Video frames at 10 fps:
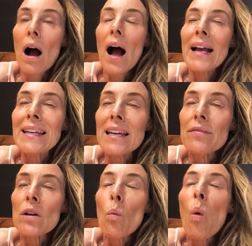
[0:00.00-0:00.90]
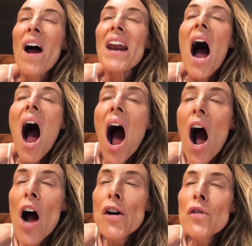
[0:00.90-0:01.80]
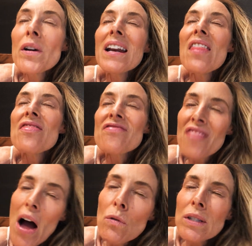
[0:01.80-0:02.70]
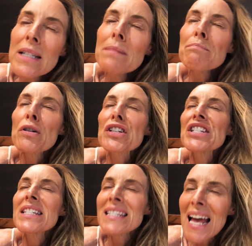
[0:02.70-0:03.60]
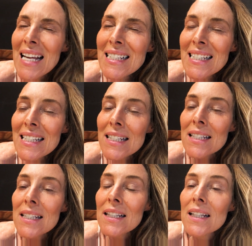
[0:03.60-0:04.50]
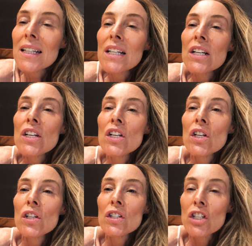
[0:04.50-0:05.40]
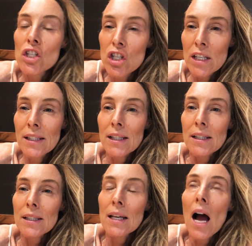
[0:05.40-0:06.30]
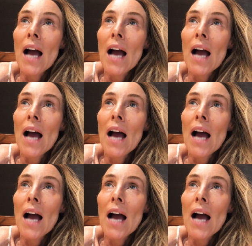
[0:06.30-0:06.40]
I give it 100,000% to Jesus.